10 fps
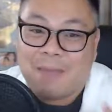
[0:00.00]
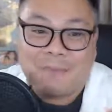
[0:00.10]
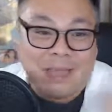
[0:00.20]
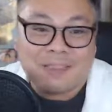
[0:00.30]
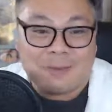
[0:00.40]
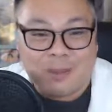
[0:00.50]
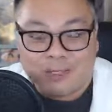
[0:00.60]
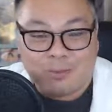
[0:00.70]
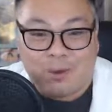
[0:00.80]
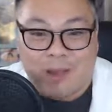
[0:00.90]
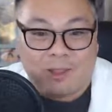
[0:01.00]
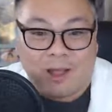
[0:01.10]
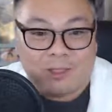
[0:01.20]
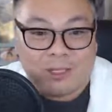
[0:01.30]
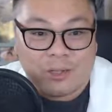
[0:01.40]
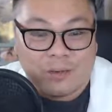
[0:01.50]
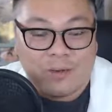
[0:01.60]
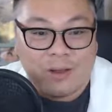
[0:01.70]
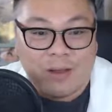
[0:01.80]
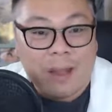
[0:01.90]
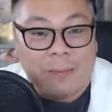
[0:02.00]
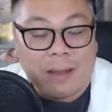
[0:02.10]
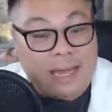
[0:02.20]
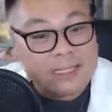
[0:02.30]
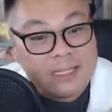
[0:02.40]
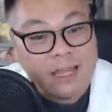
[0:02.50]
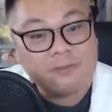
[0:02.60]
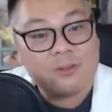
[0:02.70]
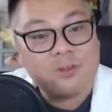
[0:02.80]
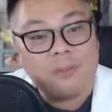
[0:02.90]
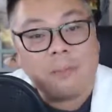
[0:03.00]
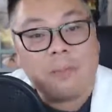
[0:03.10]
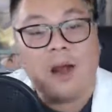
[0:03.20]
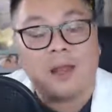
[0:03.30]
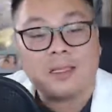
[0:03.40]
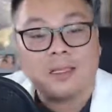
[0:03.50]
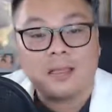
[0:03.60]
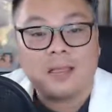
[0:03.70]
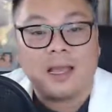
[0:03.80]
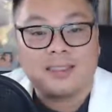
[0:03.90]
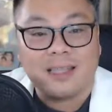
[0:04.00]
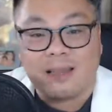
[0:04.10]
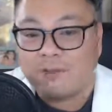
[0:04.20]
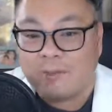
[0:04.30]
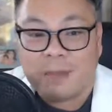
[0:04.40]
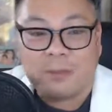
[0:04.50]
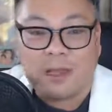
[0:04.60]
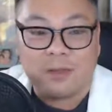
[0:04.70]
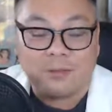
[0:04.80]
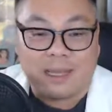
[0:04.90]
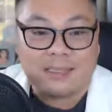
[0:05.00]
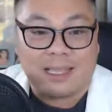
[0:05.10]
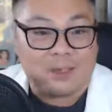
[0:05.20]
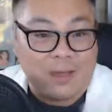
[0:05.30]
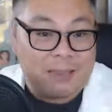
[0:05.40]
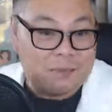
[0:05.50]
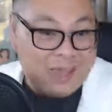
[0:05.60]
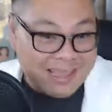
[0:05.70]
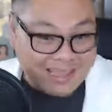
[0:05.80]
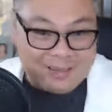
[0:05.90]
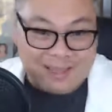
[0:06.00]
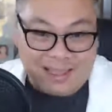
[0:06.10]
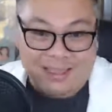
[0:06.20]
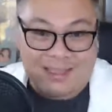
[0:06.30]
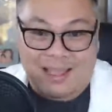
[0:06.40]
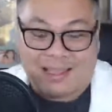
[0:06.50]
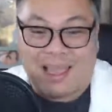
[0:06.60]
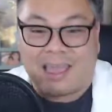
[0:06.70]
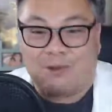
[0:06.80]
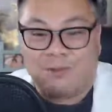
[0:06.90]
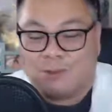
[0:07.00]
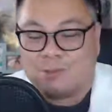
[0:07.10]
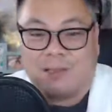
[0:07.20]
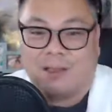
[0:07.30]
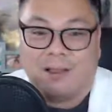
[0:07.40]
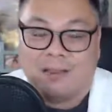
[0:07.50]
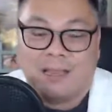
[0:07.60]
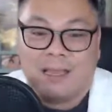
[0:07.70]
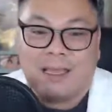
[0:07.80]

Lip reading: I pay somebody to mow my lawn too, but I still have to do my part. I still have to make money on my side so I can pay that guy who mows my lawn.